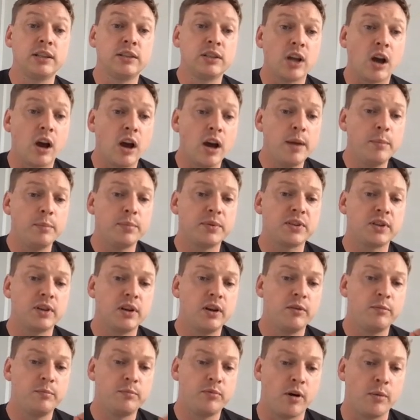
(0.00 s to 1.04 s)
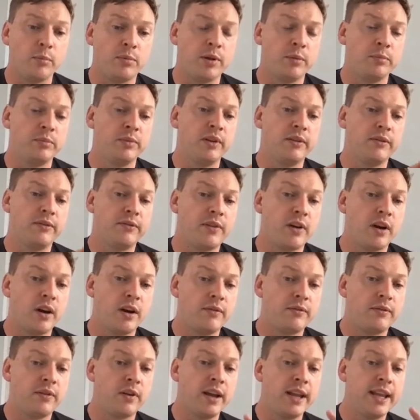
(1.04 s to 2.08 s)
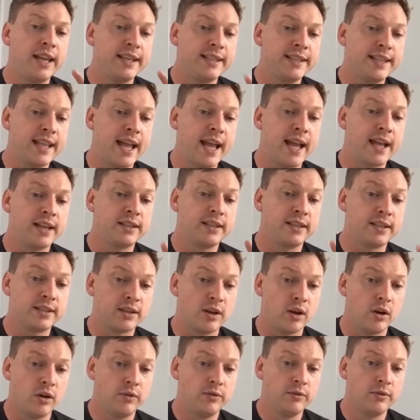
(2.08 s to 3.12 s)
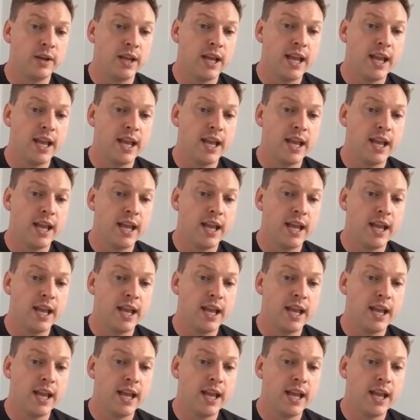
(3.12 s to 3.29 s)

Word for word: types of problem that Firefly is there to solve.